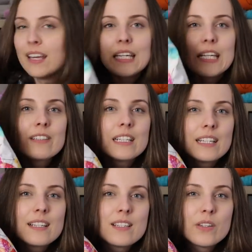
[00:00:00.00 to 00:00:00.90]
Here it
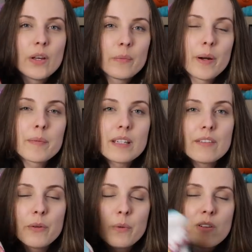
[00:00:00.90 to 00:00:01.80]
is. You can probably,
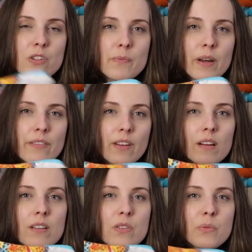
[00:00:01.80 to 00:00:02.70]
if you watched my vlogs,